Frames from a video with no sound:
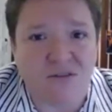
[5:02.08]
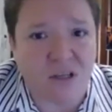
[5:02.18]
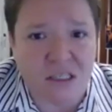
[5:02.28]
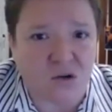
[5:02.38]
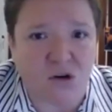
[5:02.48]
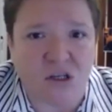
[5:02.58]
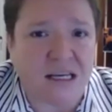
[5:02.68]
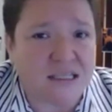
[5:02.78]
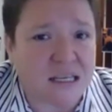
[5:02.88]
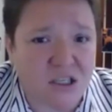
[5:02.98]
an
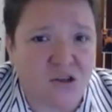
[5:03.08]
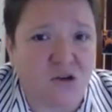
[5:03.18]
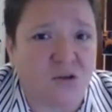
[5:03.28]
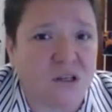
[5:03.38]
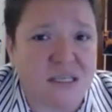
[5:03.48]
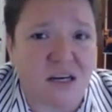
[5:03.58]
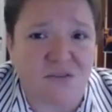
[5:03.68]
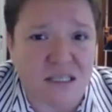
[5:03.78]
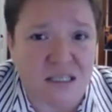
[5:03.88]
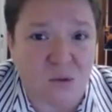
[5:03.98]
organisation or the
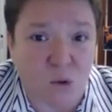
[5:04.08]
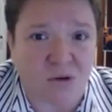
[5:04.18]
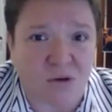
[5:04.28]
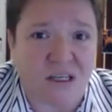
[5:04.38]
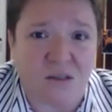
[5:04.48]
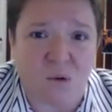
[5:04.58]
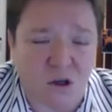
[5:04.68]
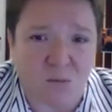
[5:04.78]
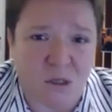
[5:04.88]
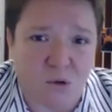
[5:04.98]
services that we provide without
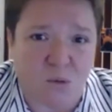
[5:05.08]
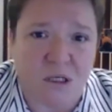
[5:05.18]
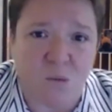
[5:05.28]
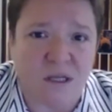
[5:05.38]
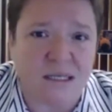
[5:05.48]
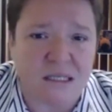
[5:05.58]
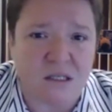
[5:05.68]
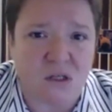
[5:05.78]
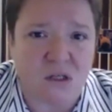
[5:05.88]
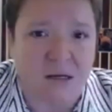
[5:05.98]
people being willing to do
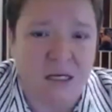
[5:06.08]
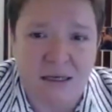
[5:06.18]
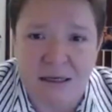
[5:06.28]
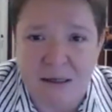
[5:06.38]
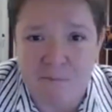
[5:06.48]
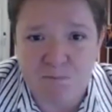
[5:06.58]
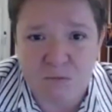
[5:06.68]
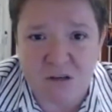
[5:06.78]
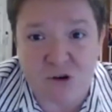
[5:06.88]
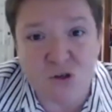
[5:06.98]
that.
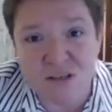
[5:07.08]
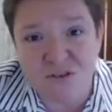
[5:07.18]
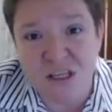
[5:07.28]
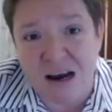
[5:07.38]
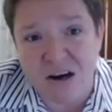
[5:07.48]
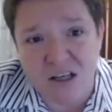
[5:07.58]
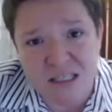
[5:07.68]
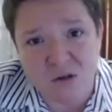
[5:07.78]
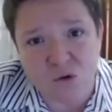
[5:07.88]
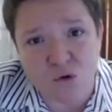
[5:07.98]
For those of you that are staying at
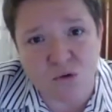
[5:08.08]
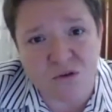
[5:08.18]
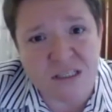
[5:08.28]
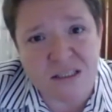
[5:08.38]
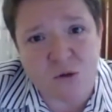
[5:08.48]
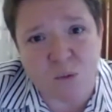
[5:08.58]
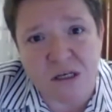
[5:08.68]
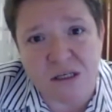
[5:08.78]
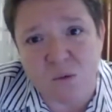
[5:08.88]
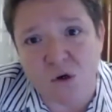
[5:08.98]
home over the Easter period, I
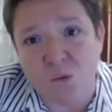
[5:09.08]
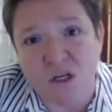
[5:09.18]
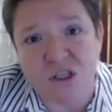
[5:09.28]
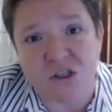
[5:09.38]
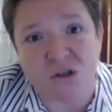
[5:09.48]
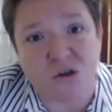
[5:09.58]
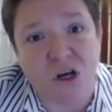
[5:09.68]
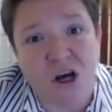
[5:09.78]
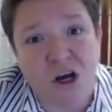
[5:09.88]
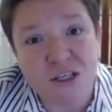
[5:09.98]
want to wish you
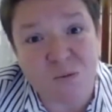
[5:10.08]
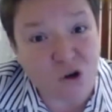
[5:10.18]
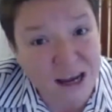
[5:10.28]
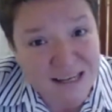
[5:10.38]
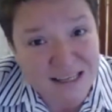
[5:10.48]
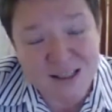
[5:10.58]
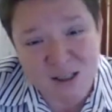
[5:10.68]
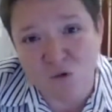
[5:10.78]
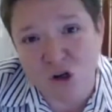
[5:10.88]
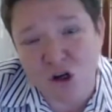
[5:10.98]
some rest, some
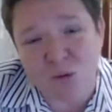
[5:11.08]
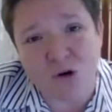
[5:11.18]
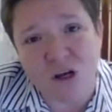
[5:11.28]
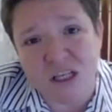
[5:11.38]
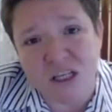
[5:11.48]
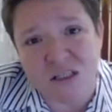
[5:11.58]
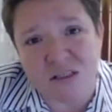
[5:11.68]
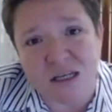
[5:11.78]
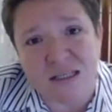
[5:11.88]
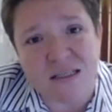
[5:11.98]
recuperation,
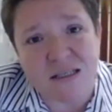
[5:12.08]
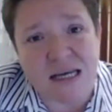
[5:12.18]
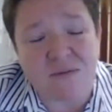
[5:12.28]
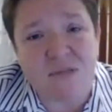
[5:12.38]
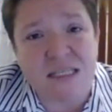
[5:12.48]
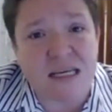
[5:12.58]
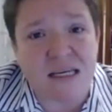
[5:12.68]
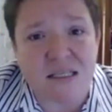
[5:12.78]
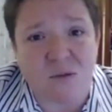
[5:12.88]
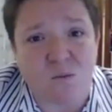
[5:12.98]
and time to take
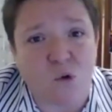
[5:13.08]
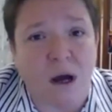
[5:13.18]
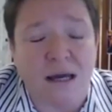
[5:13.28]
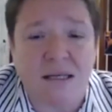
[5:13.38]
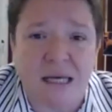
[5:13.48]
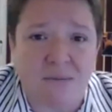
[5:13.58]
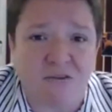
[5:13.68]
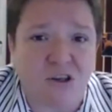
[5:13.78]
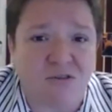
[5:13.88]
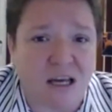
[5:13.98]
some quiet time for
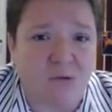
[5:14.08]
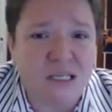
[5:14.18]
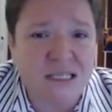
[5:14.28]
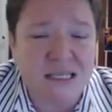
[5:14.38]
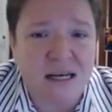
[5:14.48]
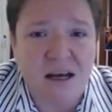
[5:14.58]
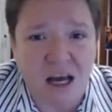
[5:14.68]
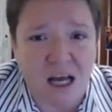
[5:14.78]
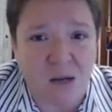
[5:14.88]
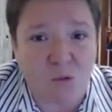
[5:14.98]
your families.
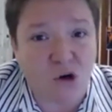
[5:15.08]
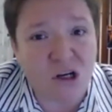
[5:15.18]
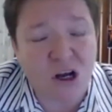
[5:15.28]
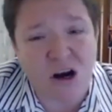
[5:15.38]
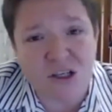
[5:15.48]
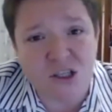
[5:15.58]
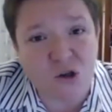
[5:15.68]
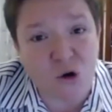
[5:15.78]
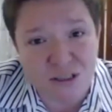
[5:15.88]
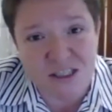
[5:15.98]
And I'm going to encourage you
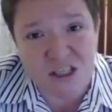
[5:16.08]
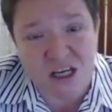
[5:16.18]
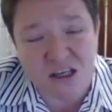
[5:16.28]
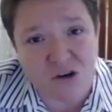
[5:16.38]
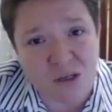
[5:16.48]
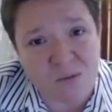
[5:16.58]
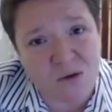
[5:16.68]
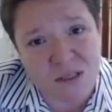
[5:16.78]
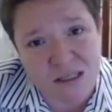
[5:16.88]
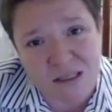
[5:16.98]
not to check your
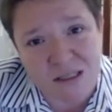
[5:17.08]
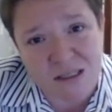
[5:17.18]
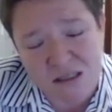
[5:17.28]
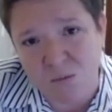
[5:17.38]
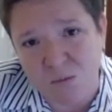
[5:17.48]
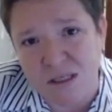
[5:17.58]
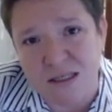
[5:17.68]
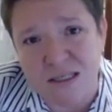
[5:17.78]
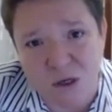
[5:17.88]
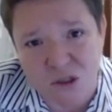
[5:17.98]
emails and to completely
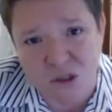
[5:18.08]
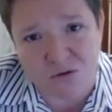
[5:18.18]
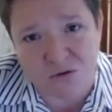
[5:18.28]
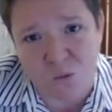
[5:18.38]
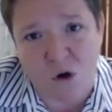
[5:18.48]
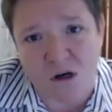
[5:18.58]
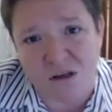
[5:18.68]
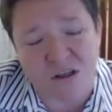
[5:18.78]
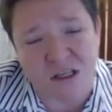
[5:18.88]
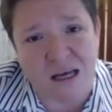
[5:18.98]
switch off from work
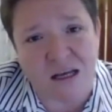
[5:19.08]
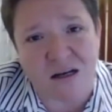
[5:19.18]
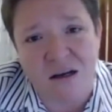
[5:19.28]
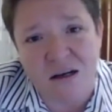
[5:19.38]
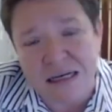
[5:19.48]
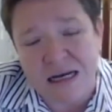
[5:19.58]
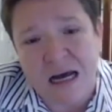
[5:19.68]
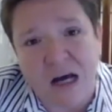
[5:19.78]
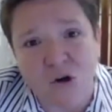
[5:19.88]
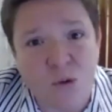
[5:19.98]
if you can.
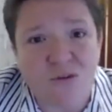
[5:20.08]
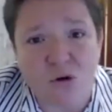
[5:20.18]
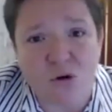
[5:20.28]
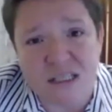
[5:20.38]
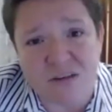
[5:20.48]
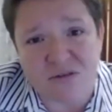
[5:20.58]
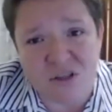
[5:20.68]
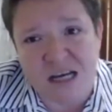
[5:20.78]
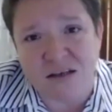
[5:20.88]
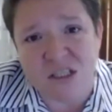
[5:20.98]
I know we've all got different
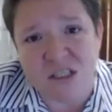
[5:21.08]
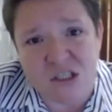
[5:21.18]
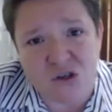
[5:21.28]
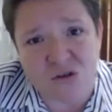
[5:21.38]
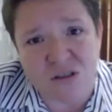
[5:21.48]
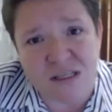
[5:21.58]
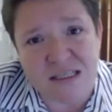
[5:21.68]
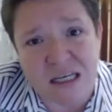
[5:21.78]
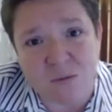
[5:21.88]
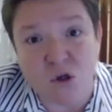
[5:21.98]
challenges during
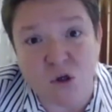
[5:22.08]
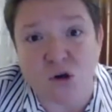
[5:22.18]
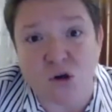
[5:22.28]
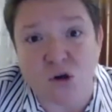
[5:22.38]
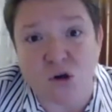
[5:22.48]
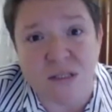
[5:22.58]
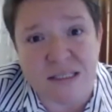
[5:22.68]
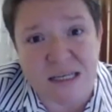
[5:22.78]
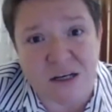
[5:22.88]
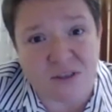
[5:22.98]
this time, but you all
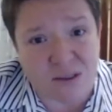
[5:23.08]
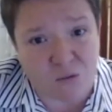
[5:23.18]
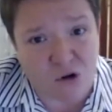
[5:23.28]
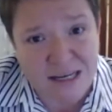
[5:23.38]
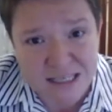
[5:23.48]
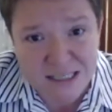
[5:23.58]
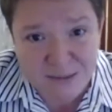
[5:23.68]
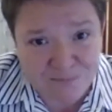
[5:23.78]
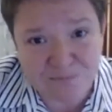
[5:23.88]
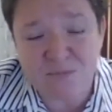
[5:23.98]
deserve some rest
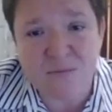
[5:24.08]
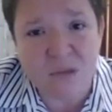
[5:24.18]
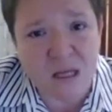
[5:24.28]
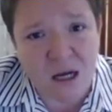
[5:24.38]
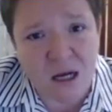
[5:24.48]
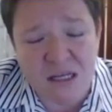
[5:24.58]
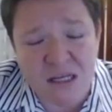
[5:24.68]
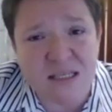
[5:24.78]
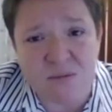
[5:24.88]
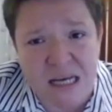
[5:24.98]
and
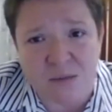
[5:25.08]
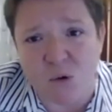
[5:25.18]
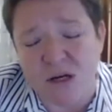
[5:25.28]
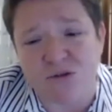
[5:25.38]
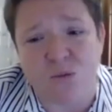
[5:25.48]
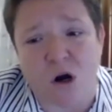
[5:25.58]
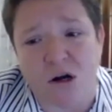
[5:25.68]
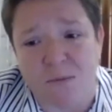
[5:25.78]
some time away from work.